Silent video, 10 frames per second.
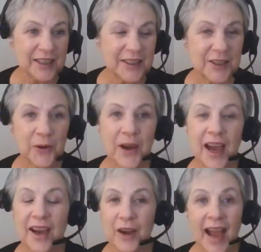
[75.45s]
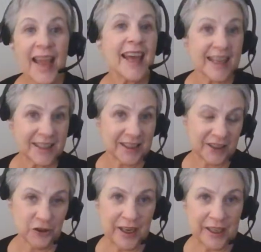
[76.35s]
So I had
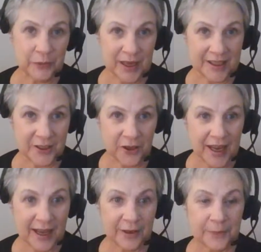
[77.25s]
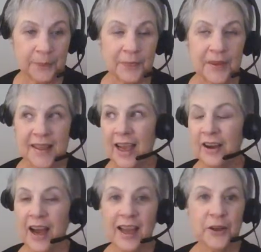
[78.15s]
excellent training when I started out. Now,
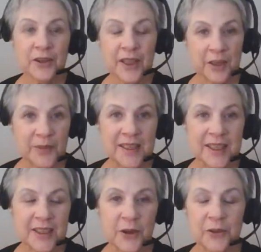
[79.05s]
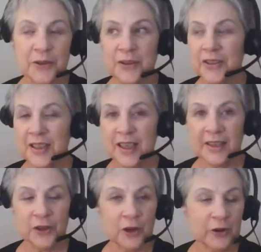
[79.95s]
I know a lot of business owners.
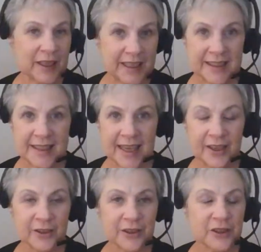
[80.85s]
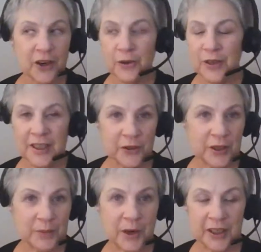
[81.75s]
If you're already in sales, you're already
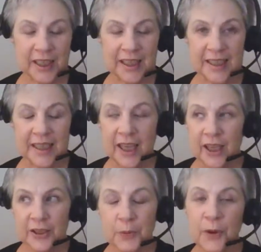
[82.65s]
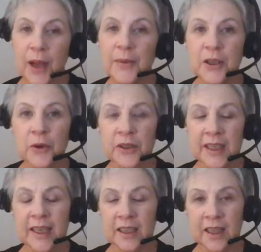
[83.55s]
doing marketing, you probably don't
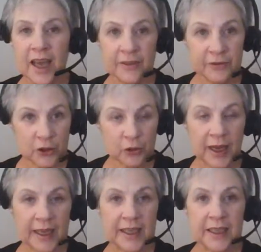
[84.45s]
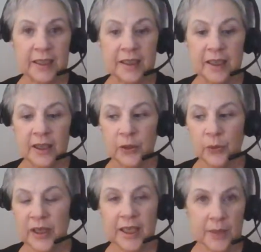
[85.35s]
need a lot of training
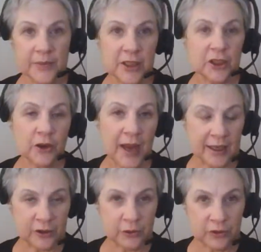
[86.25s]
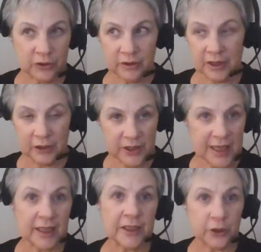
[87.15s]
when it comes to your actual,
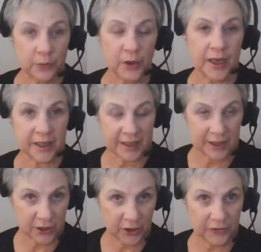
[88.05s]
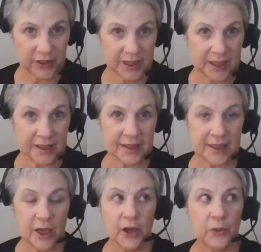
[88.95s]
selling your products and
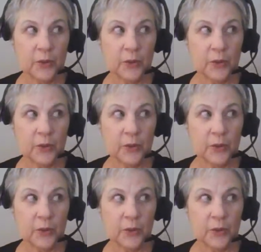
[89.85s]
services.